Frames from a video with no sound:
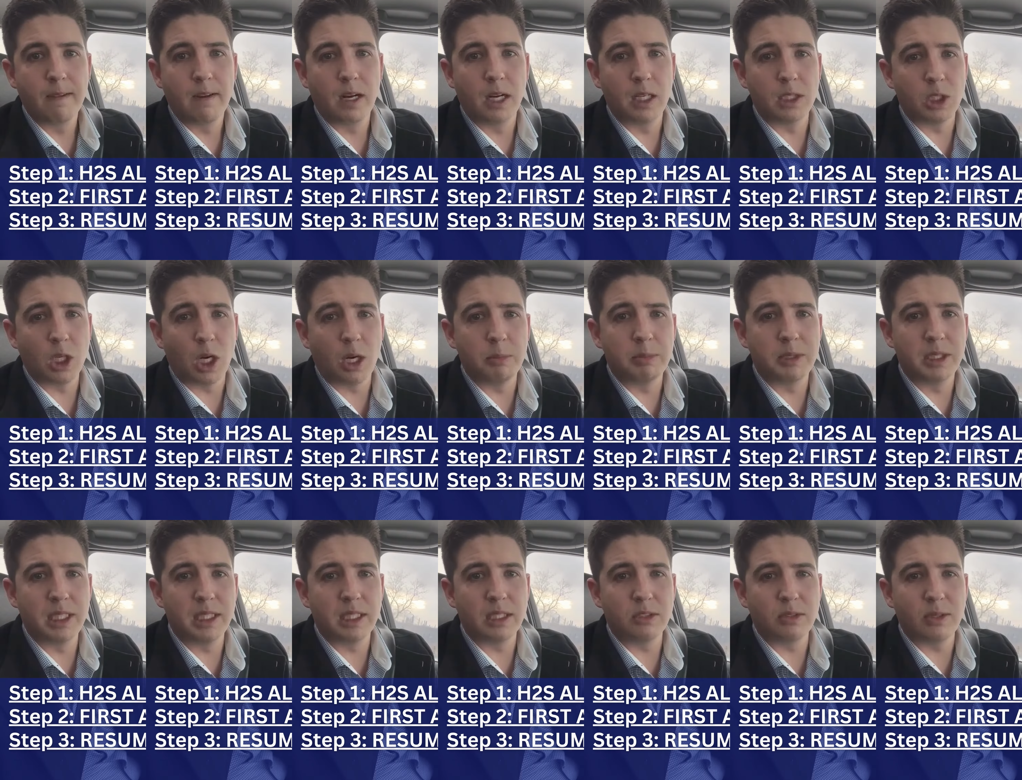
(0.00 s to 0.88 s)
job
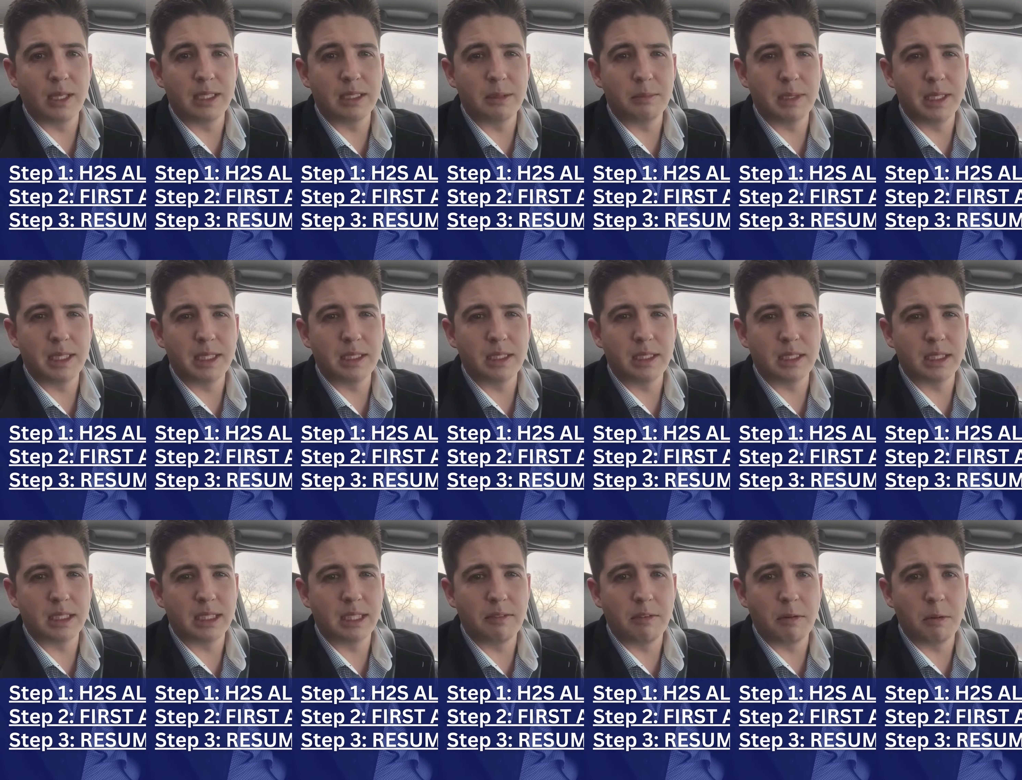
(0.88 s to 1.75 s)
seekers' resumes,
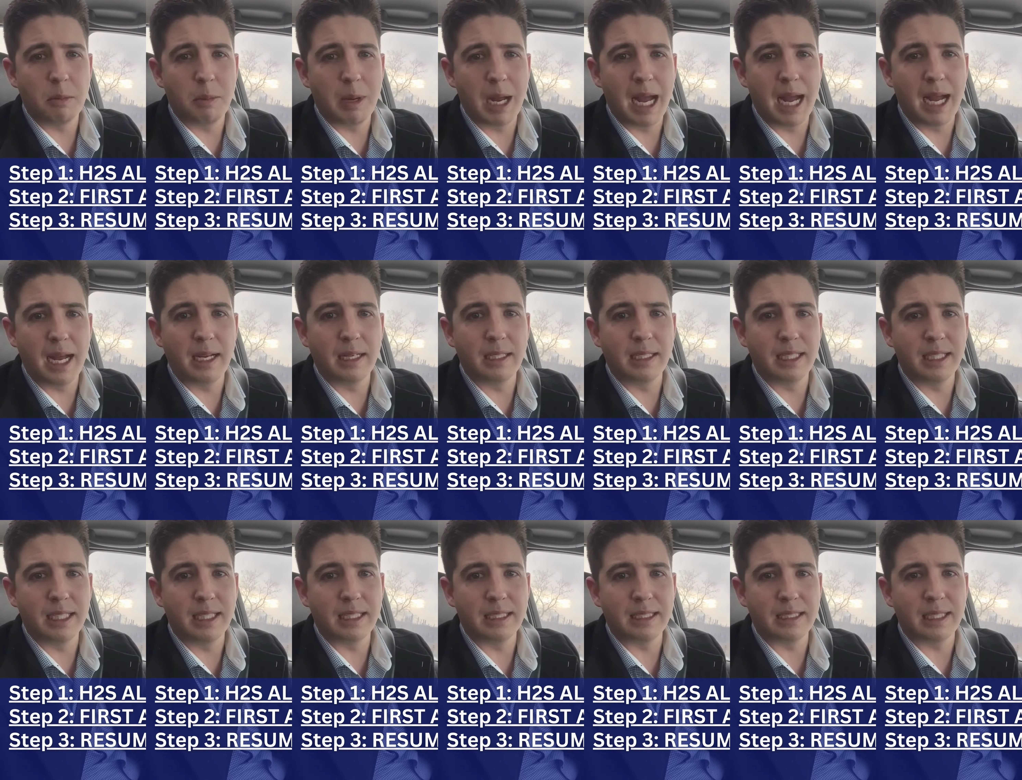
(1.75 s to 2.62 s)
just giving them a hand,
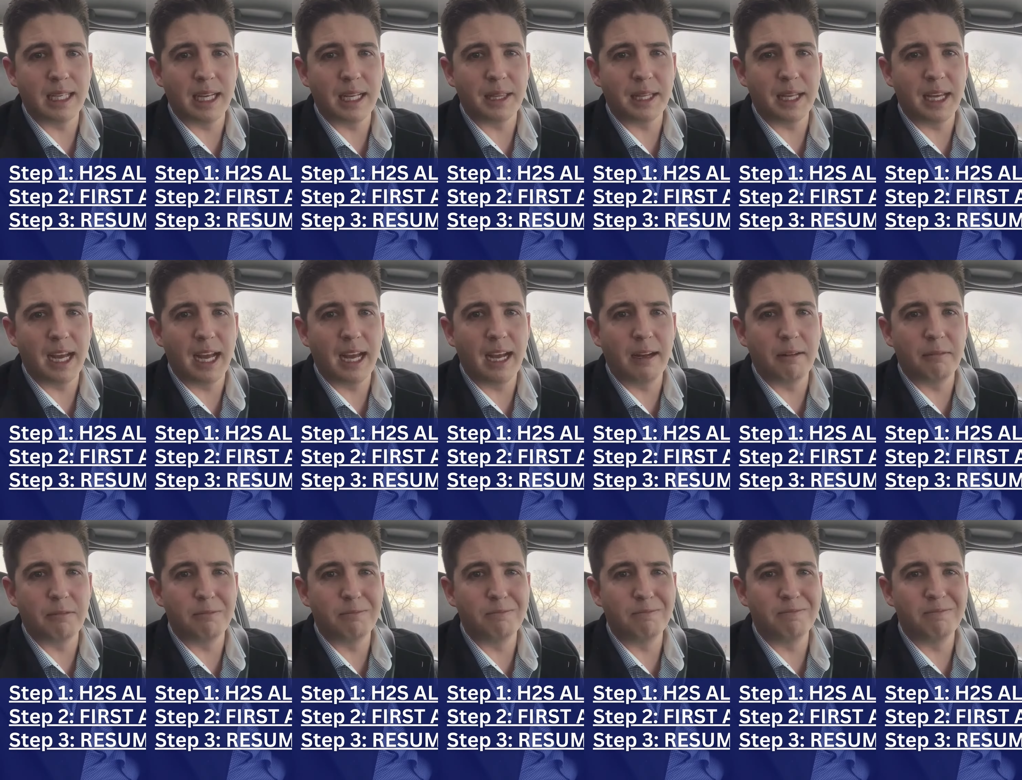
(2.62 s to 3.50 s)
is that they have
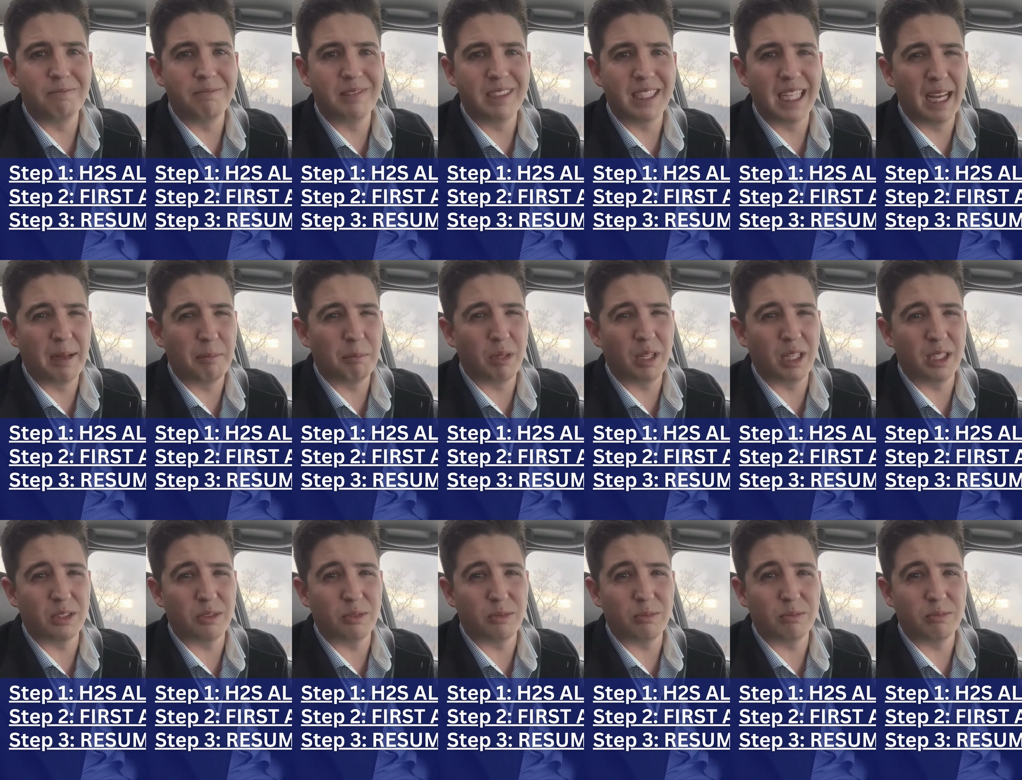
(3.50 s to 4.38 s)
10
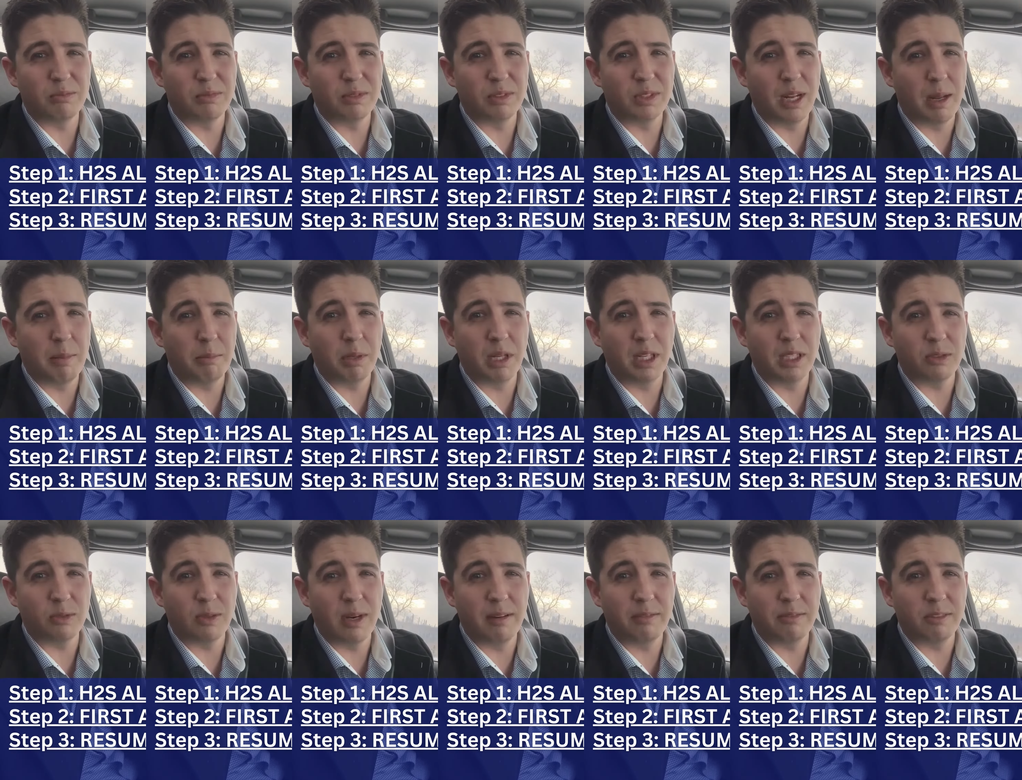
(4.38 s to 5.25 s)

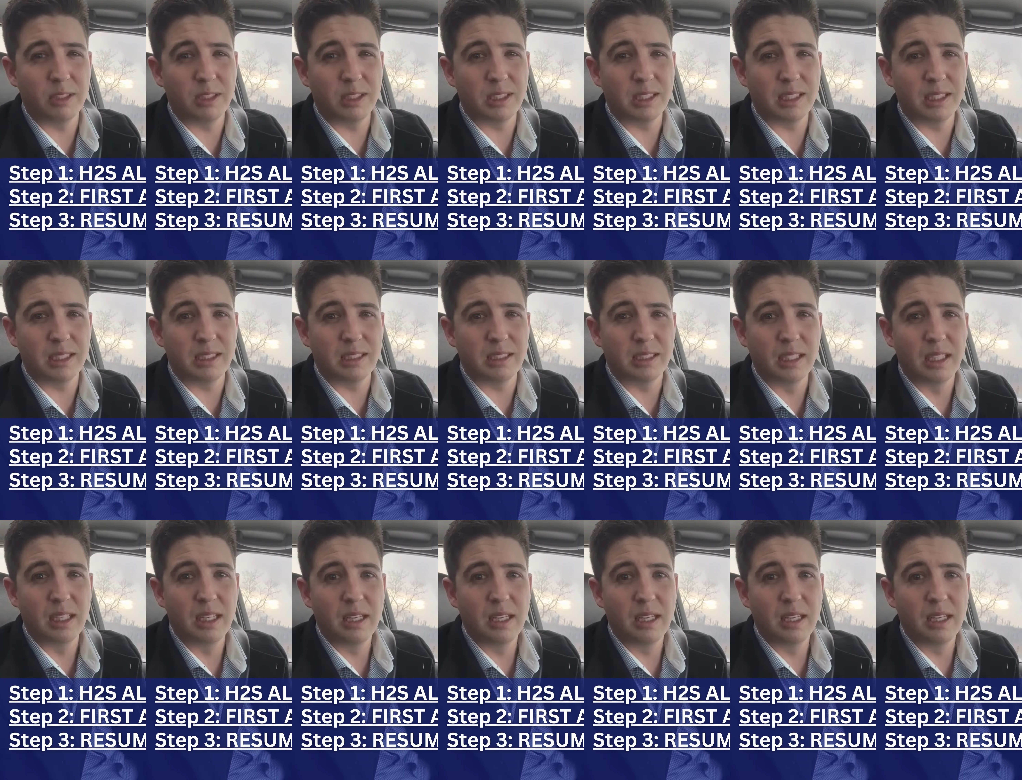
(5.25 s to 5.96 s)
plus references.